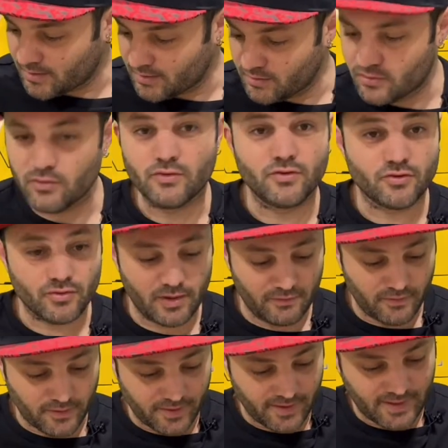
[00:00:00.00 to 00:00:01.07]
good Street
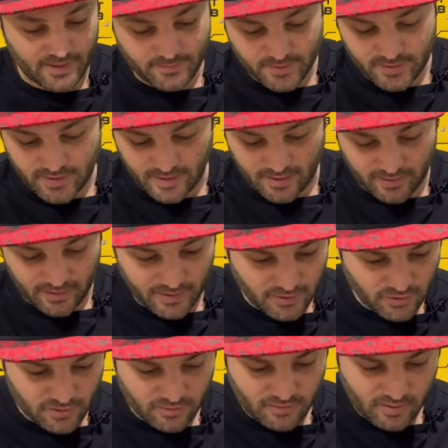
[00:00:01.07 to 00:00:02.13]
Fighter games in that
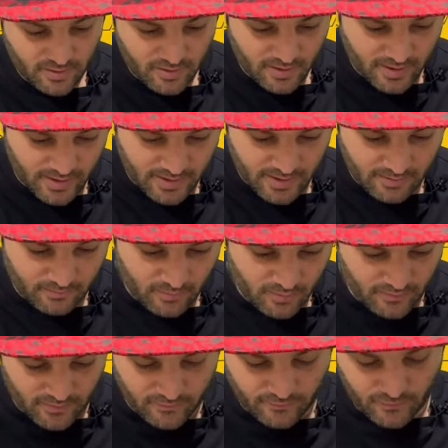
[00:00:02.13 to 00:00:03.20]
collection, and they're
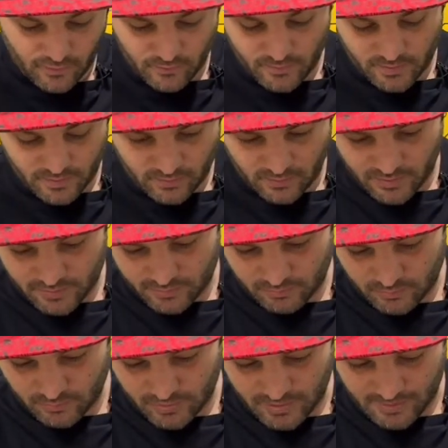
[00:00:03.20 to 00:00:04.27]
moving forward, guys.
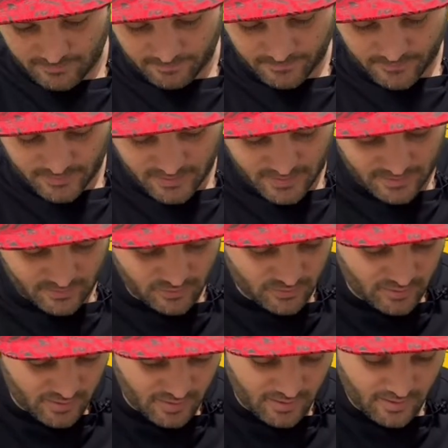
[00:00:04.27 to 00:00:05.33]
We'll get to
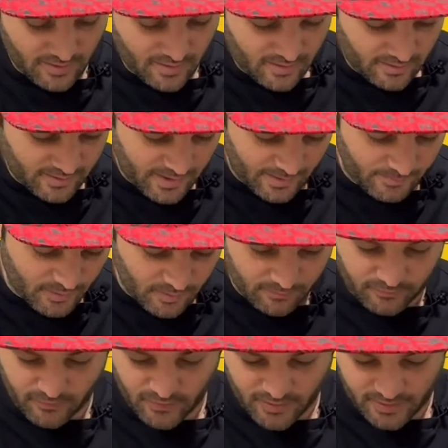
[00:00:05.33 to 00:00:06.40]
the Capcom
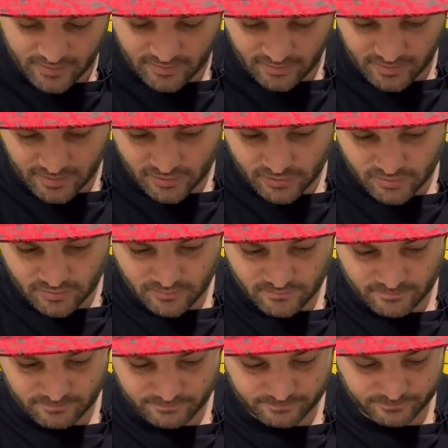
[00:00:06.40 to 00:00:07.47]
Fighting Collection.
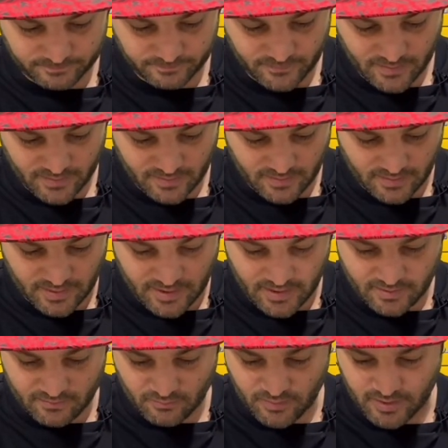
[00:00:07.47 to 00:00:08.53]

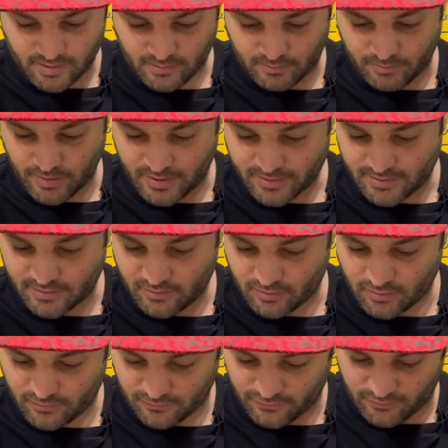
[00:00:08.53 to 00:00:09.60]
Again, we'll get the plastic off.